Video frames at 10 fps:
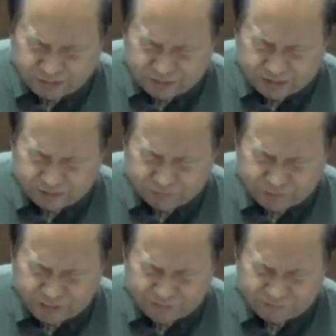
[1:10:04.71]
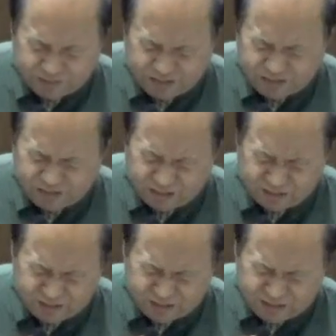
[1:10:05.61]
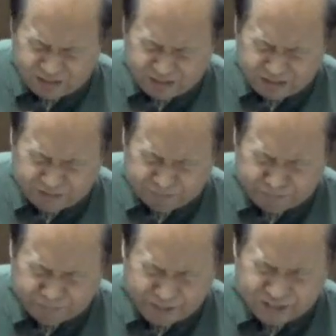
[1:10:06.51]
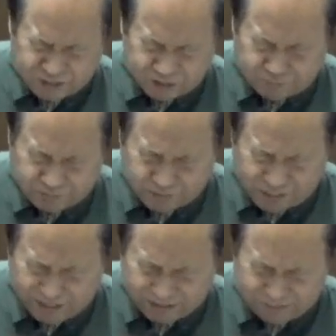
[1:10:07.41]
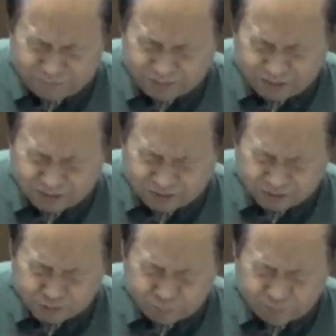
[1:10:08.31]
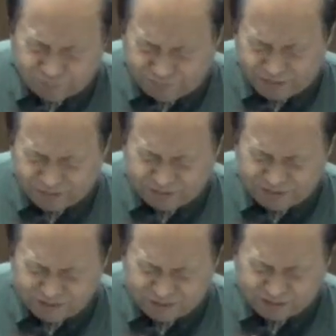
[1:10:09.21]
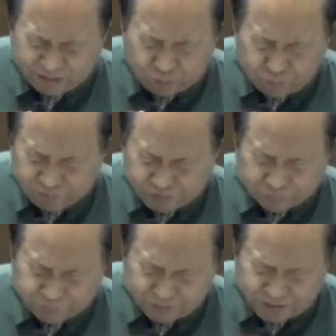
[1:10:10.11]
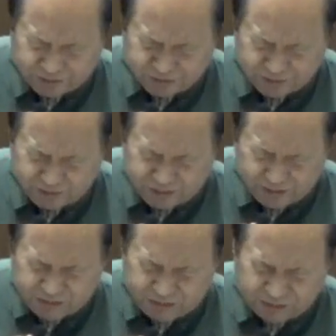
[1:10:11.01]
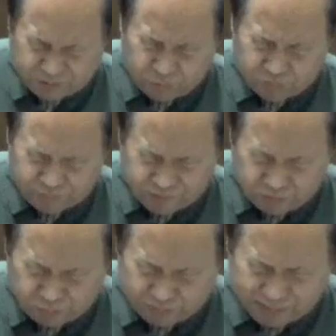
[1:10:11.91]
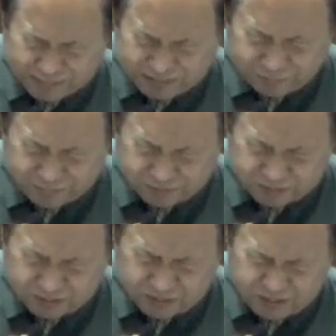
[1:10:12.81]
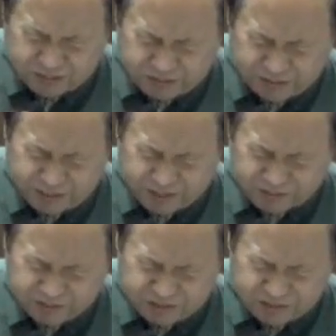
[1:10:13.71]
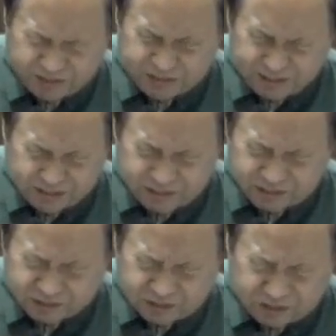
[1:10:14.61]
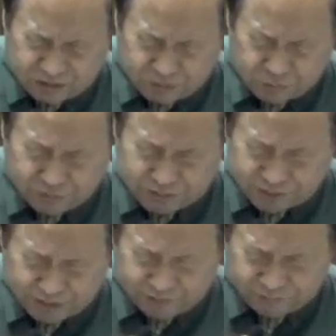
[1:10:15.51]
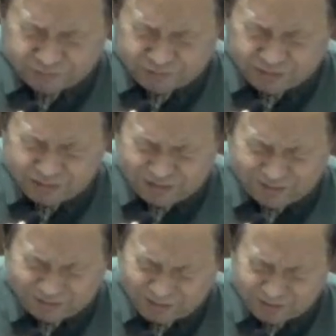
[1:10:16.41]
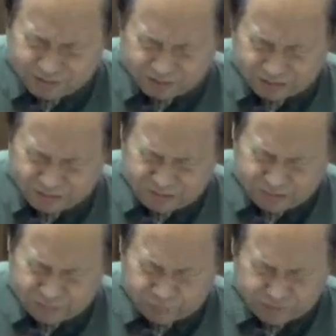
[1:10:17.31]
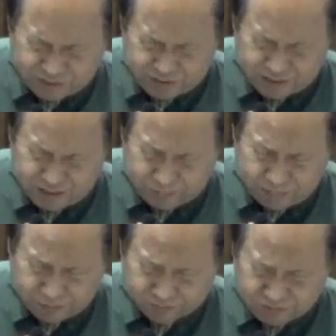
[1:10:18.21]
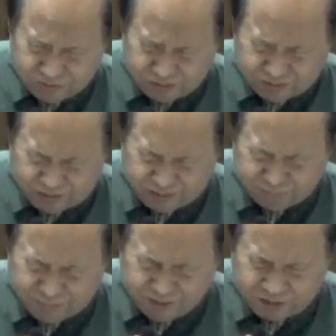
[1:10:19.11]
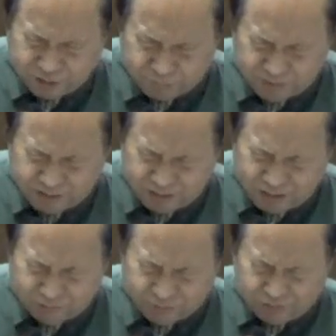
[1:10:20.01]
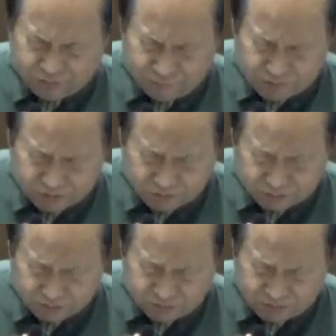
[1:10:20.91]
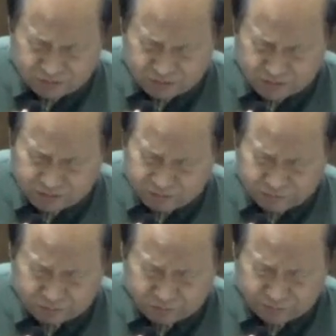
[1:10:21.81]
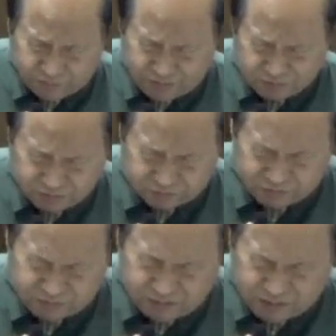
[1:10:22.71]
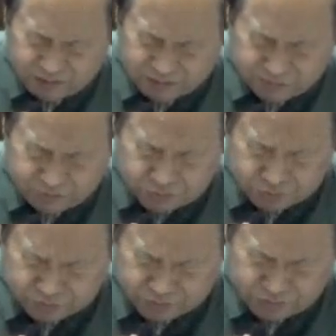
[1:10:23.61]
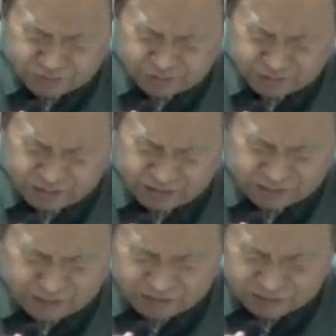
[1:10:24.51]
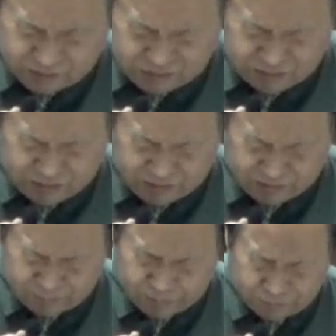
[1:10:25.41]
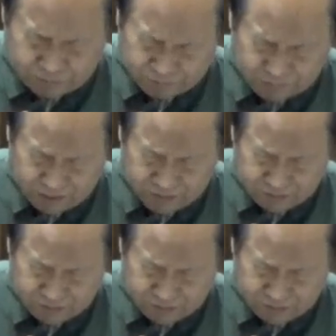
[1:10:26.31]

And we have the basis for that because we find the covenant of grace in all of the Old Testament. Grace indeed has shown itself greater where sin abounds. And may this be our conviction and our confession as a church and as the people of God.